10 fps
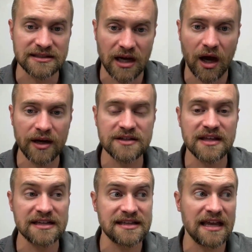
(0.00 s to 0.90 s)
ton is
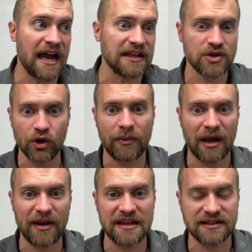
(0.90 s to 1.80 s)
they say, yeah, I told him
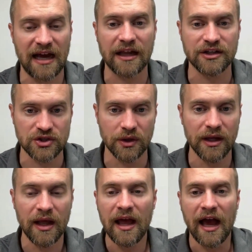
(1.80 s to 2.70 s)
about it, but he hasn't gotten to it.